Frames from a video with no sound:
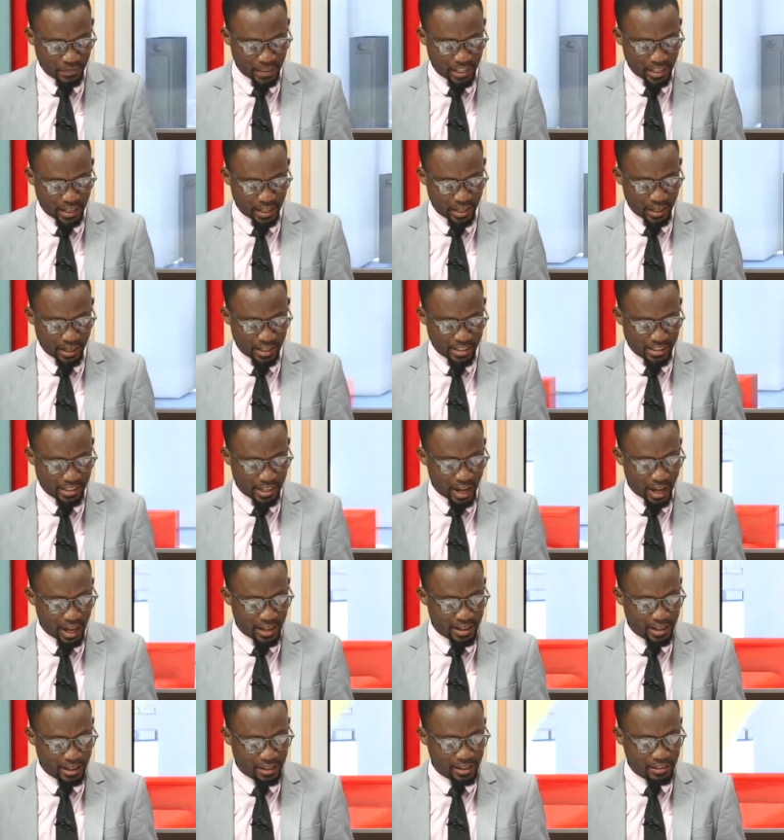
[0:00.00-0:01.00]
It is
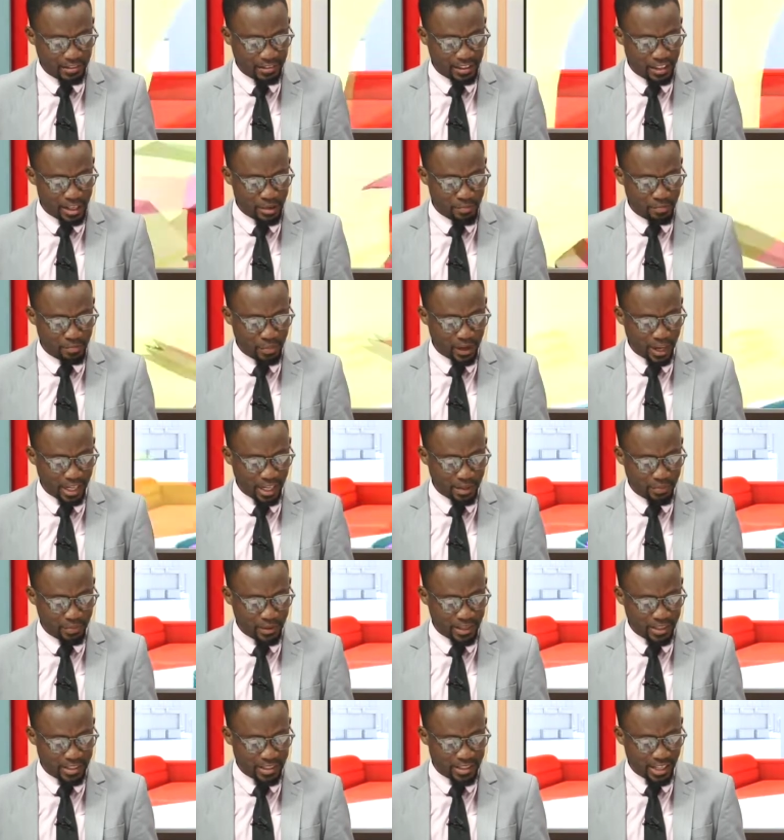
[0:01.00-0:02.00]
under the theme
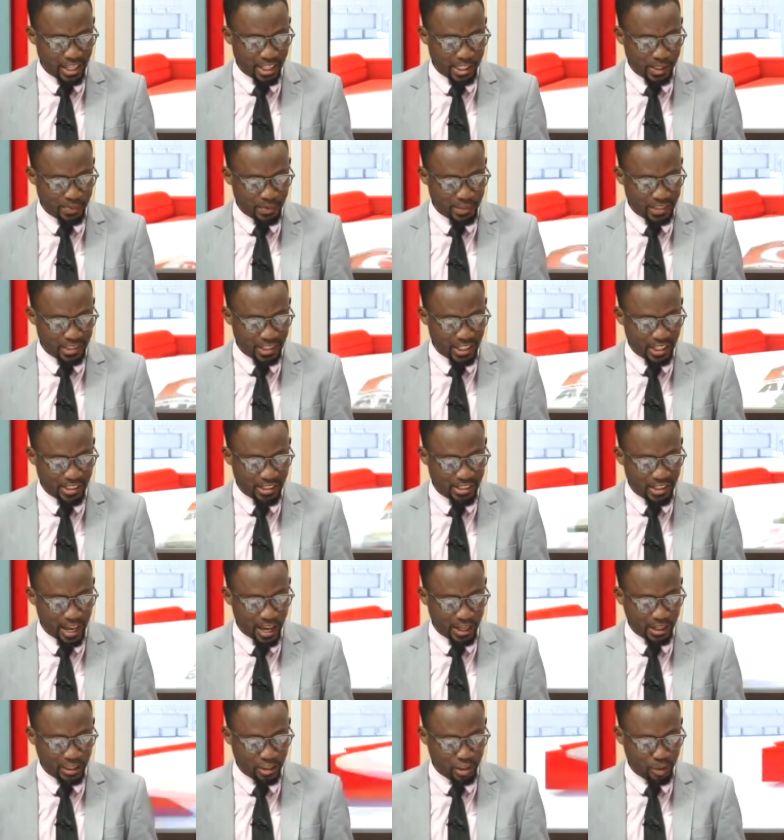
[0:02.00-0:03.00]
Parliament, its business
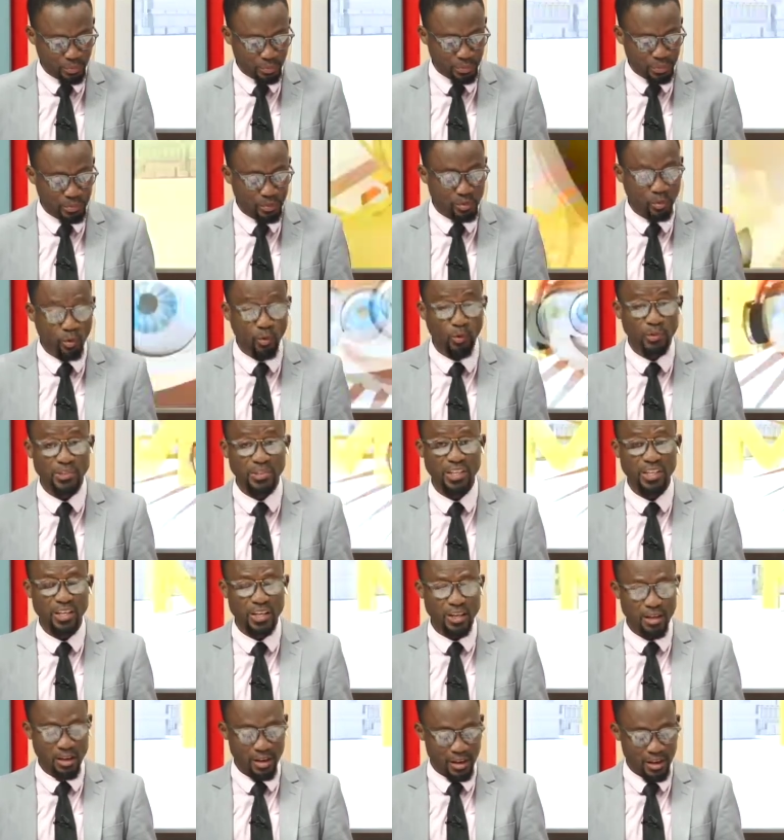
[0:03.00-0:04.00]
and the Supreme Court
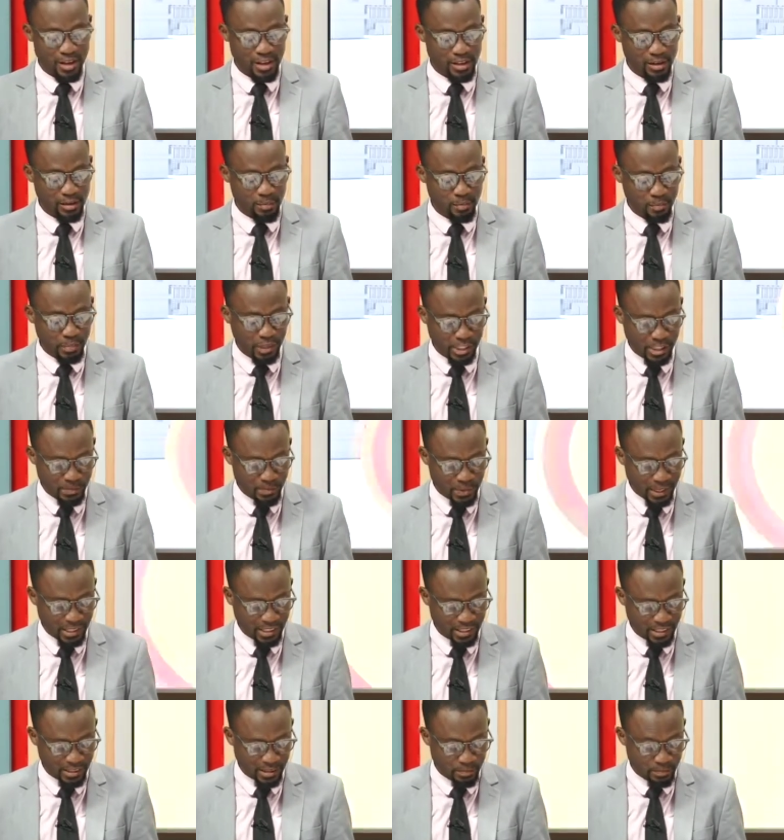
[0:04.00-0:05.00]
in perspe
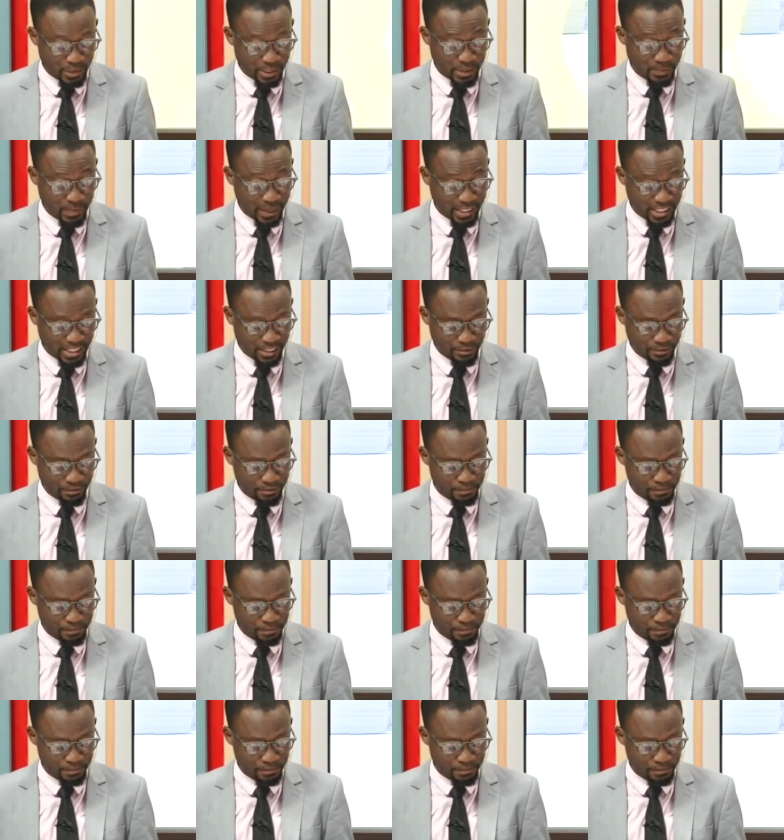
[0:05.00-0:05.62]
perspective.